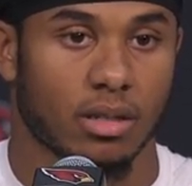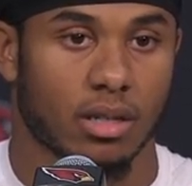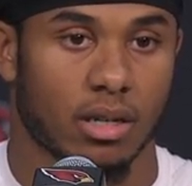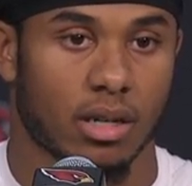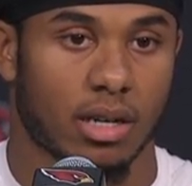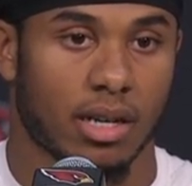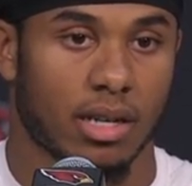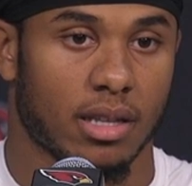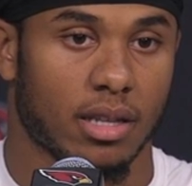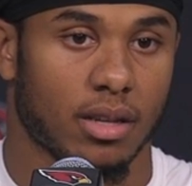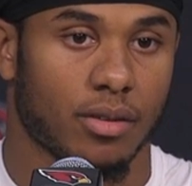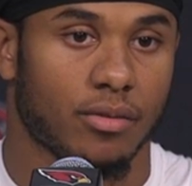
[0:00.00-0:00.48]

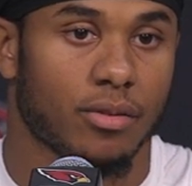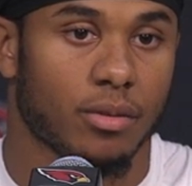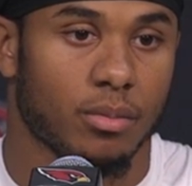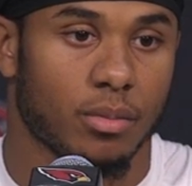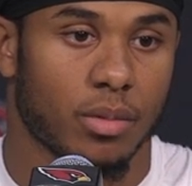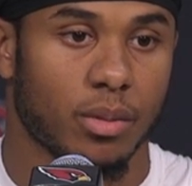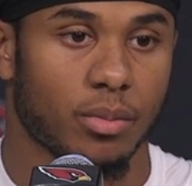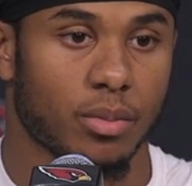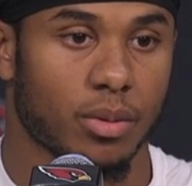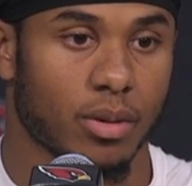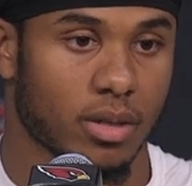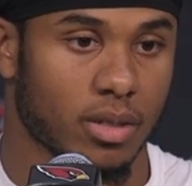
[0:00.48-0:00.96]
I think for
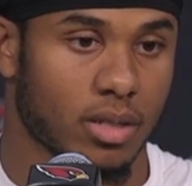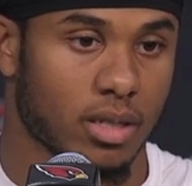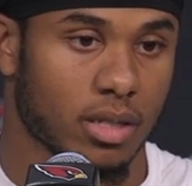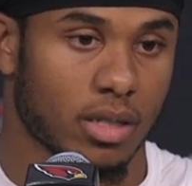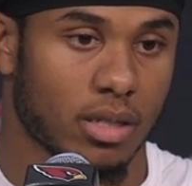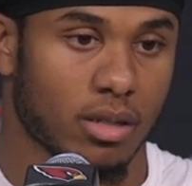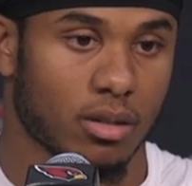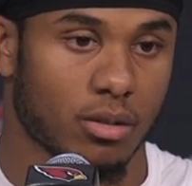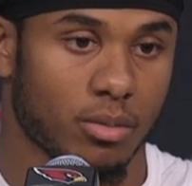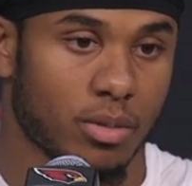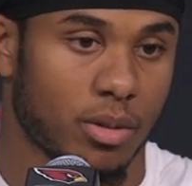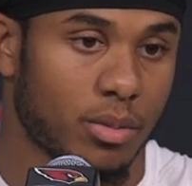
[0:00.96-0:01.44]
me
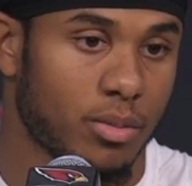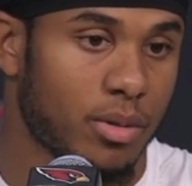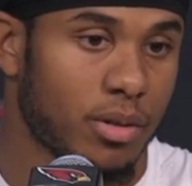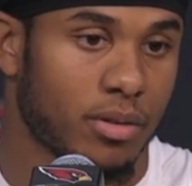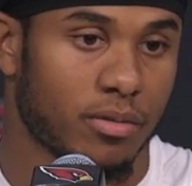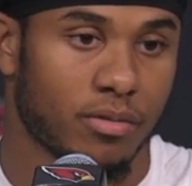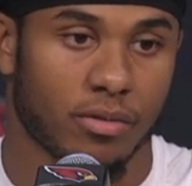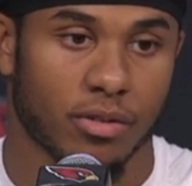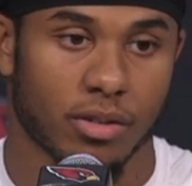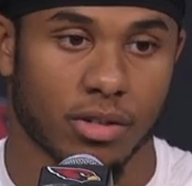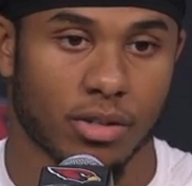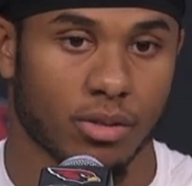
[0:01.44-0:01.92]
personally, it'll be
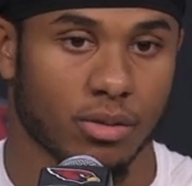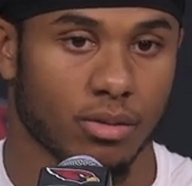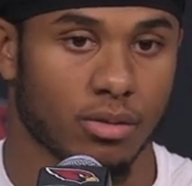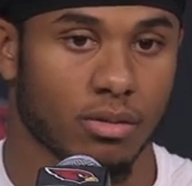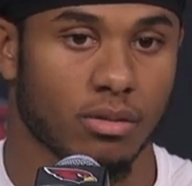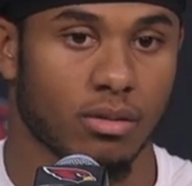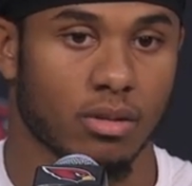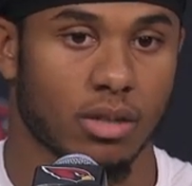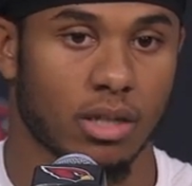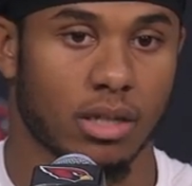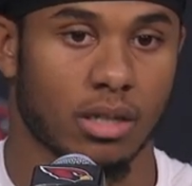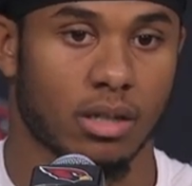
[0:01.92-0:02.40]
beneficial
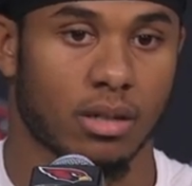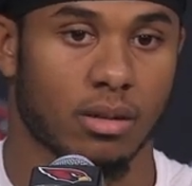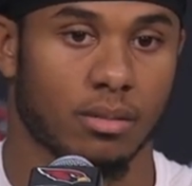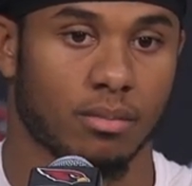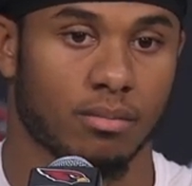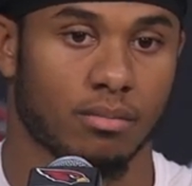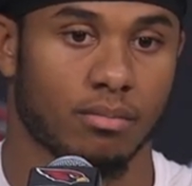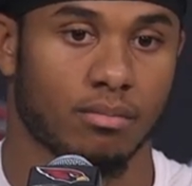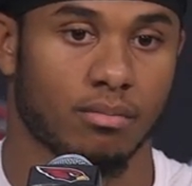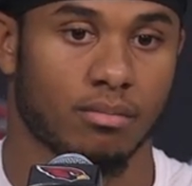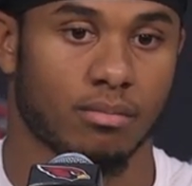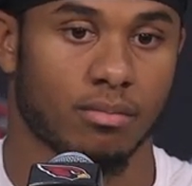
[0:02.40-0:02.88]

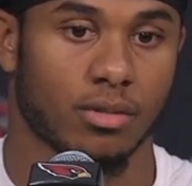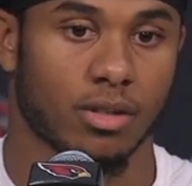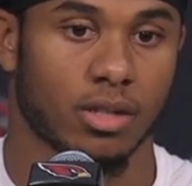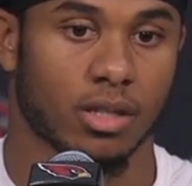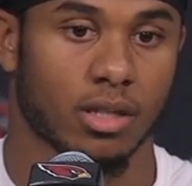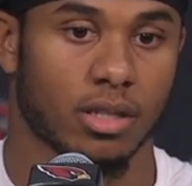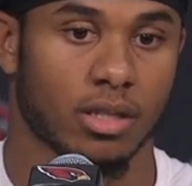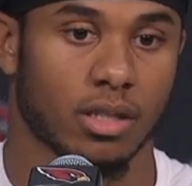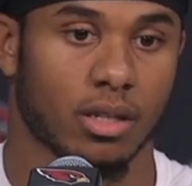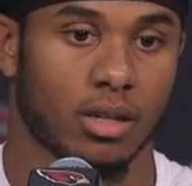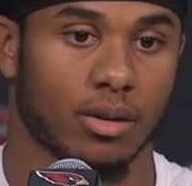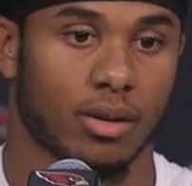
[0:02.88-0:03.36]

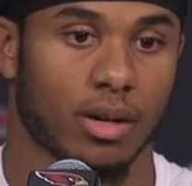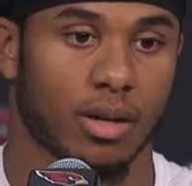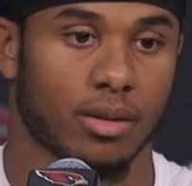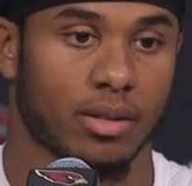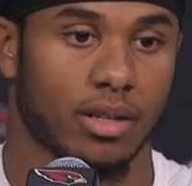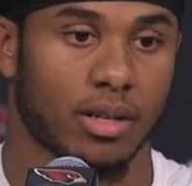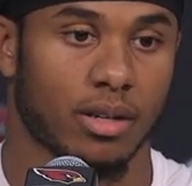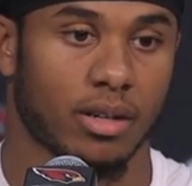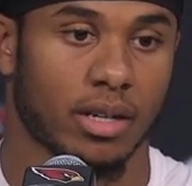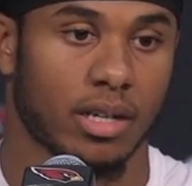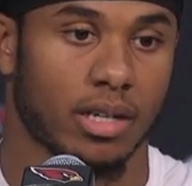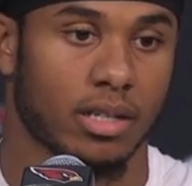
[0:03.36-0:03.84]
just to go
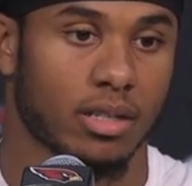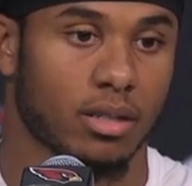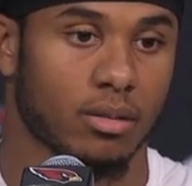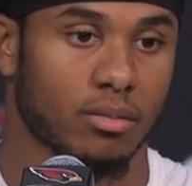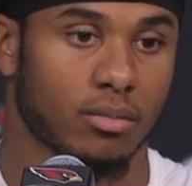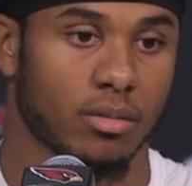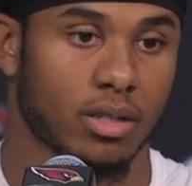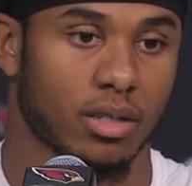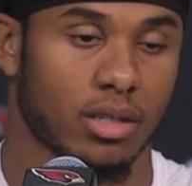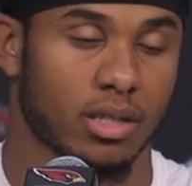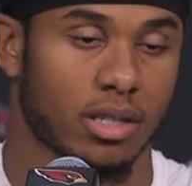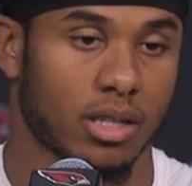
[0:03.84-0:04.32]
out there and get
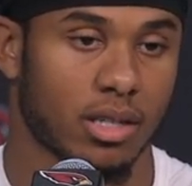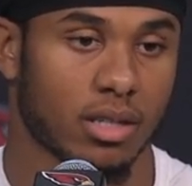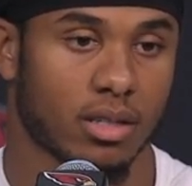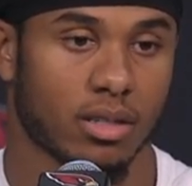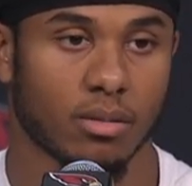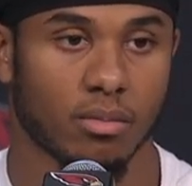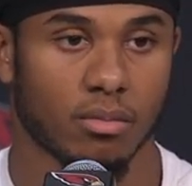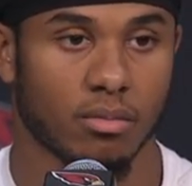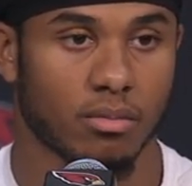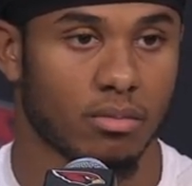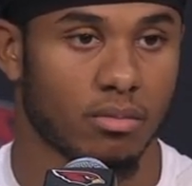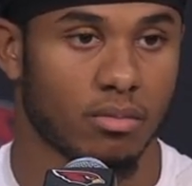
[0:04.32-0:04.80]
some looks, get
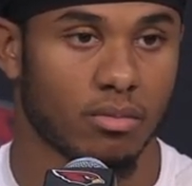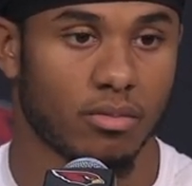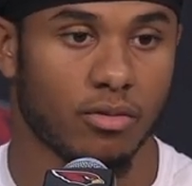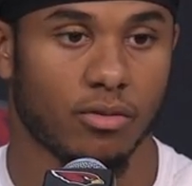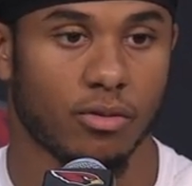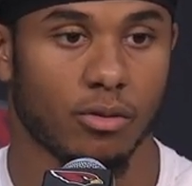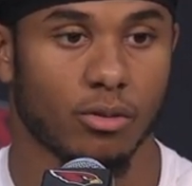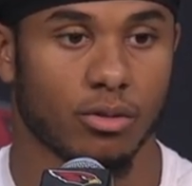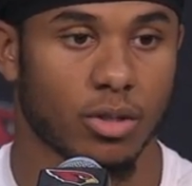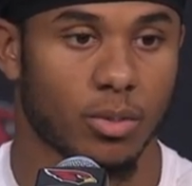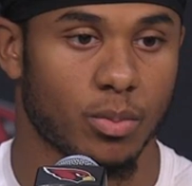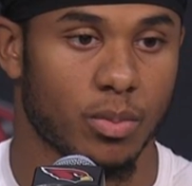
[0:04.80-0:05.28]
some
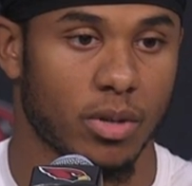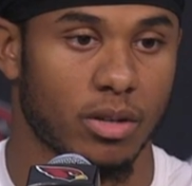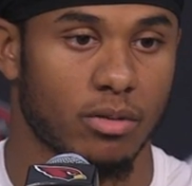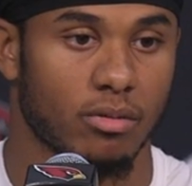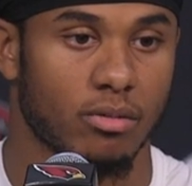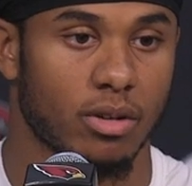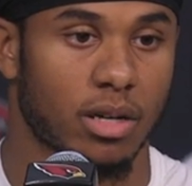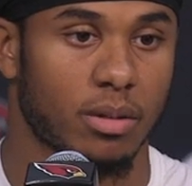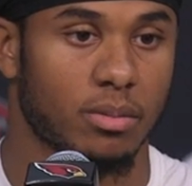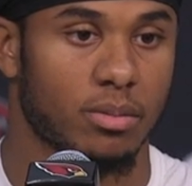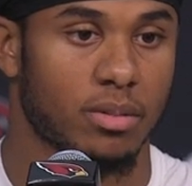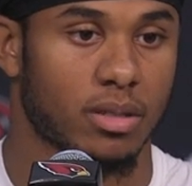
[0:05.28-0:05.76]
full speed
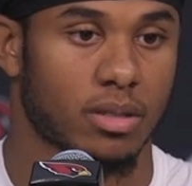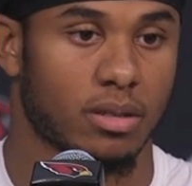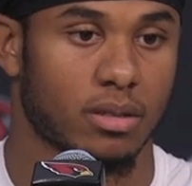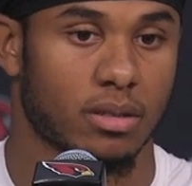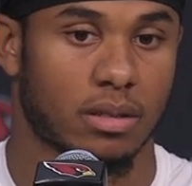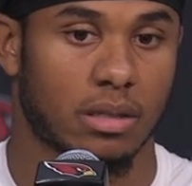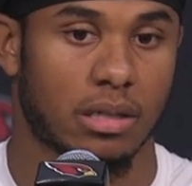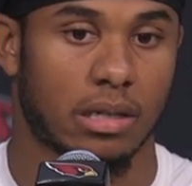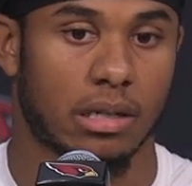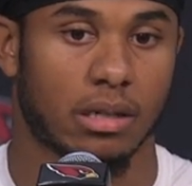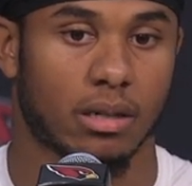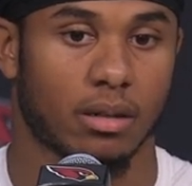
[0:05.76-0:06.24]
reps,
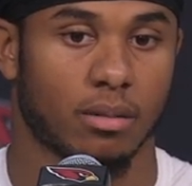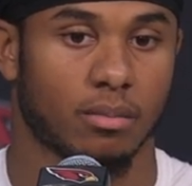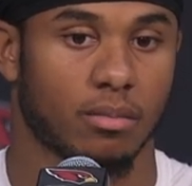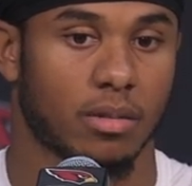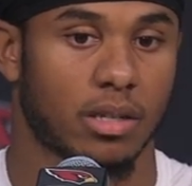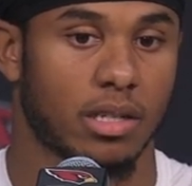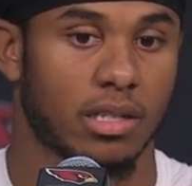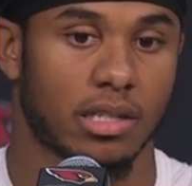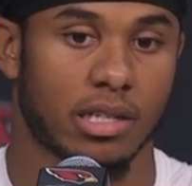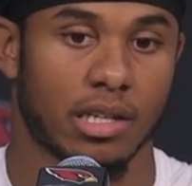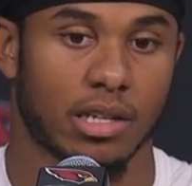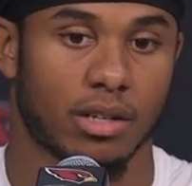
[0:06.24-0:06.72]

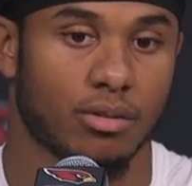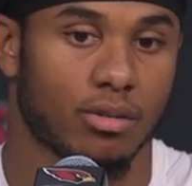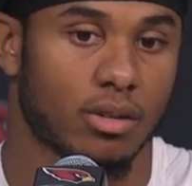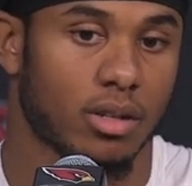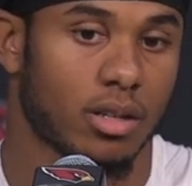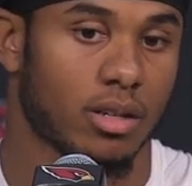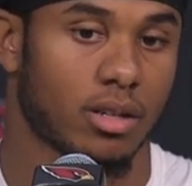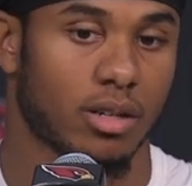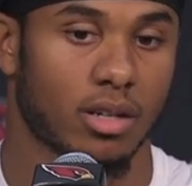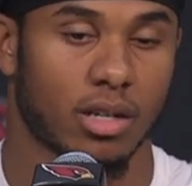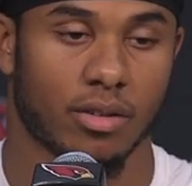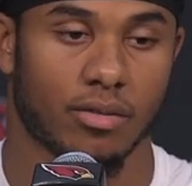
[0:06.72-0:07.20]
continue to
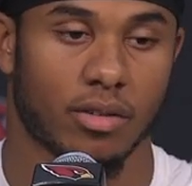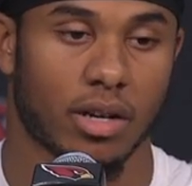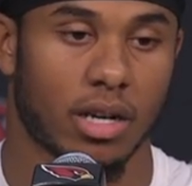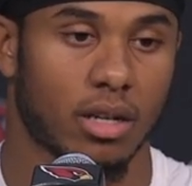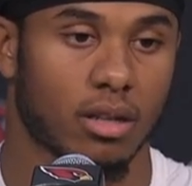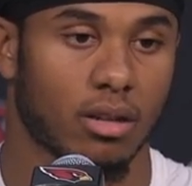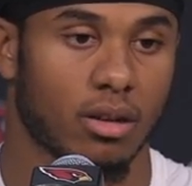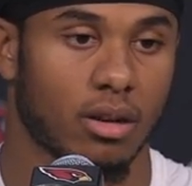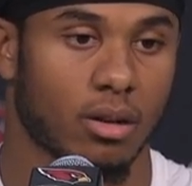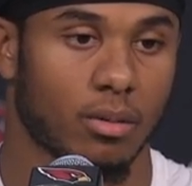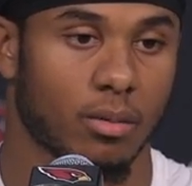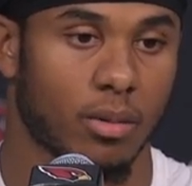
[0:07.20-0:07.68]
learn. I've got
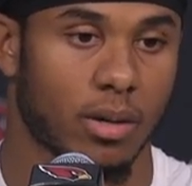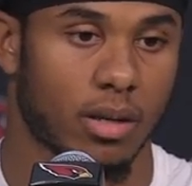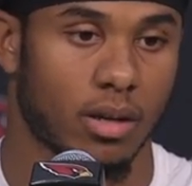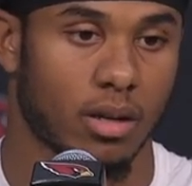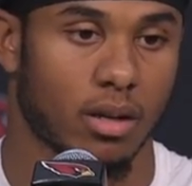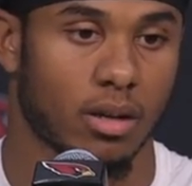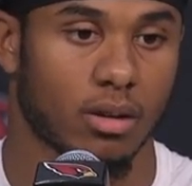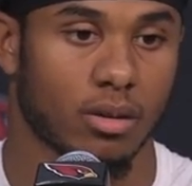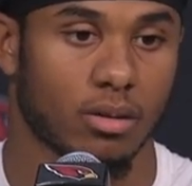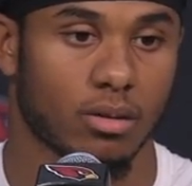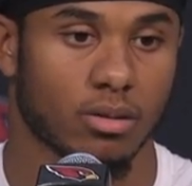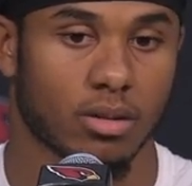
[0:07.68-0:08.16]
a long way to
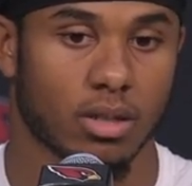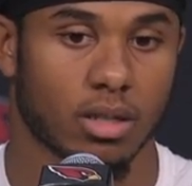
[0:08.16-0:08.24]
go.